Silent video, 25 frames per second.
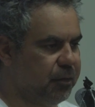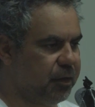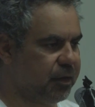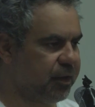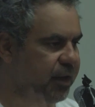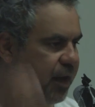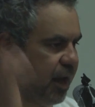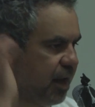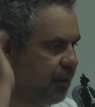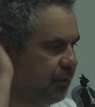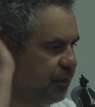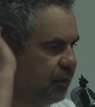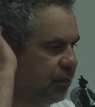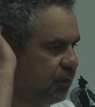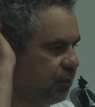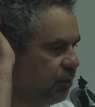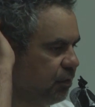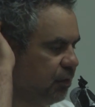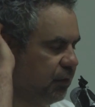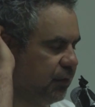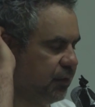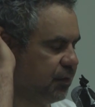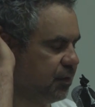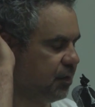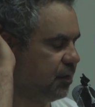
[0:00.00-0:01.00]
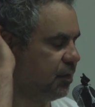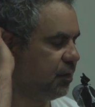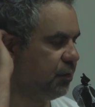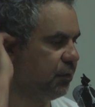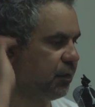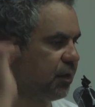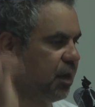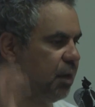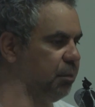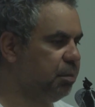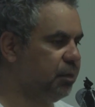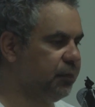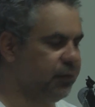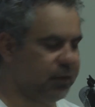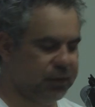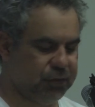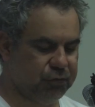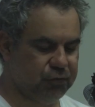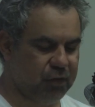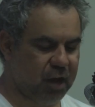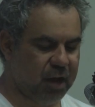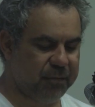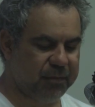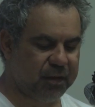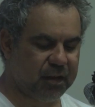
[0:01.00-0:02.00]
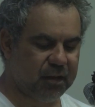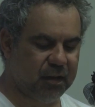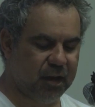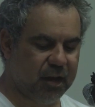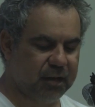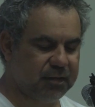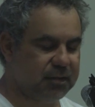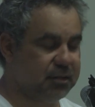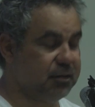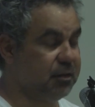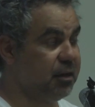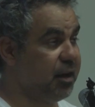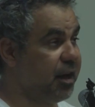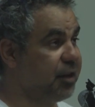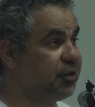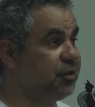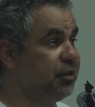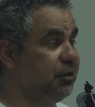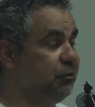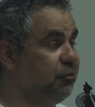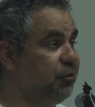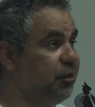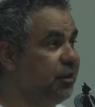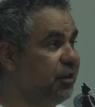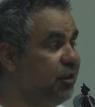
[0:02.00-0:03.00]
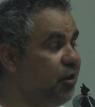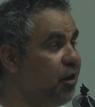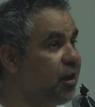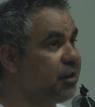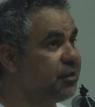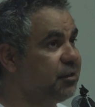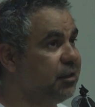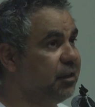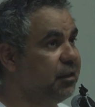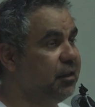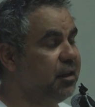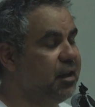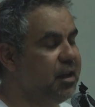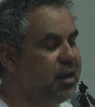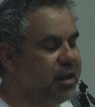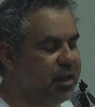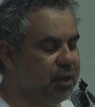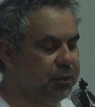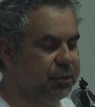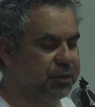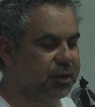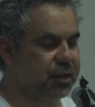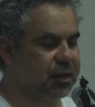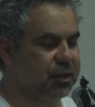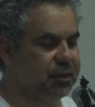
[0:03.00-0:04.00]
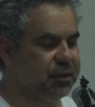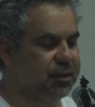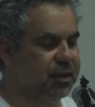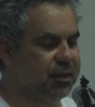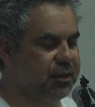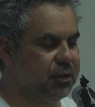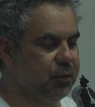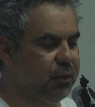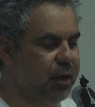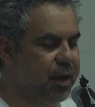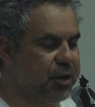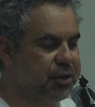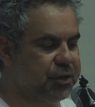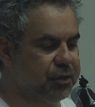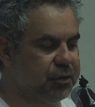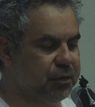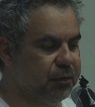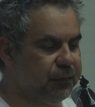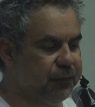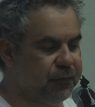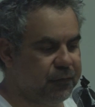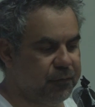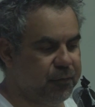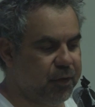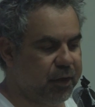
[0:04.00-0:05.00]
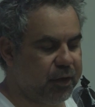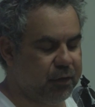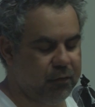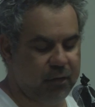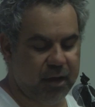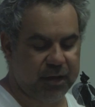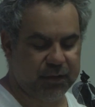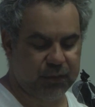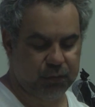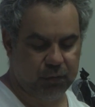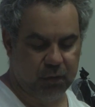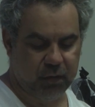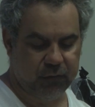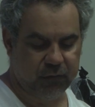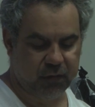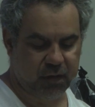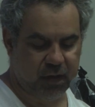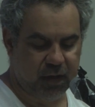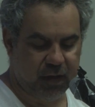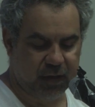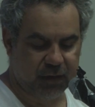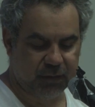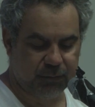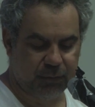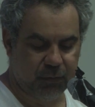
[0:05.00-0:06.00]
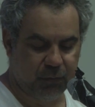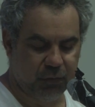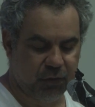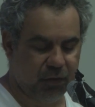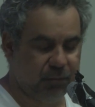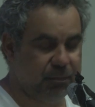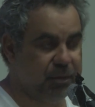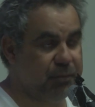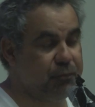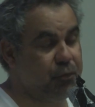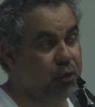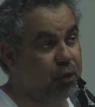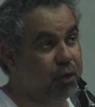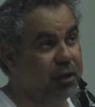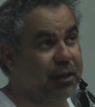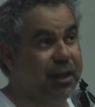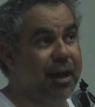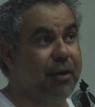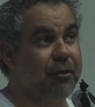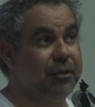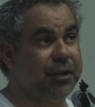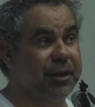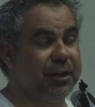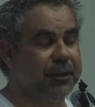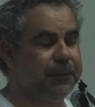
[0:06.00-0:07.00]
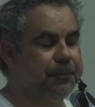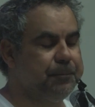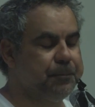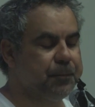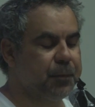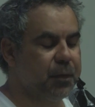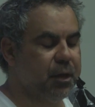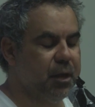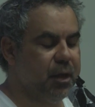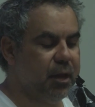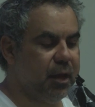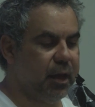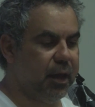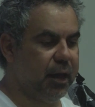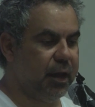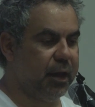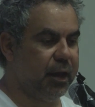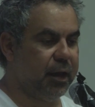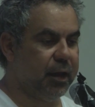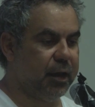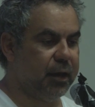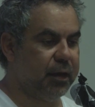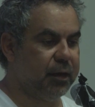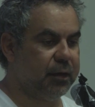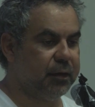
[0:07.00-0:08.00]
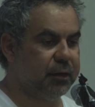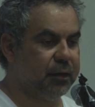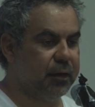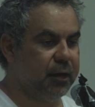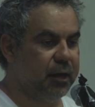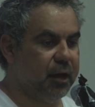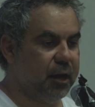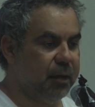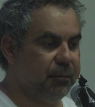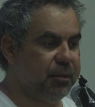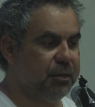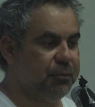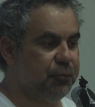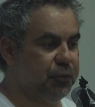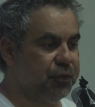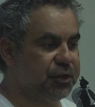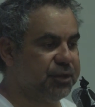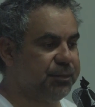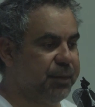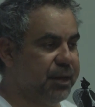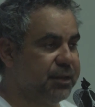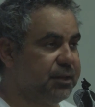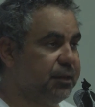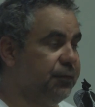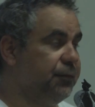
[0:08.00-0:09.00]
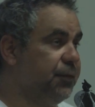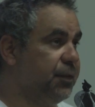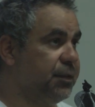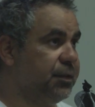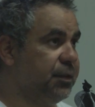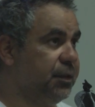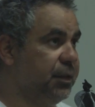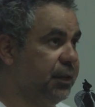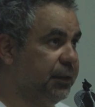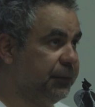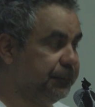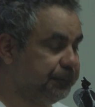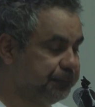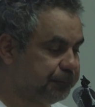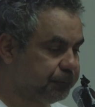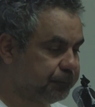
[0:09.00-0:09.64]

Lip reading: came and sort of listened into a couple of his drama classes, and I actually really liked it. It was a continuation on from my grade 12 class, but with a bit more clarity and a bit more specificity.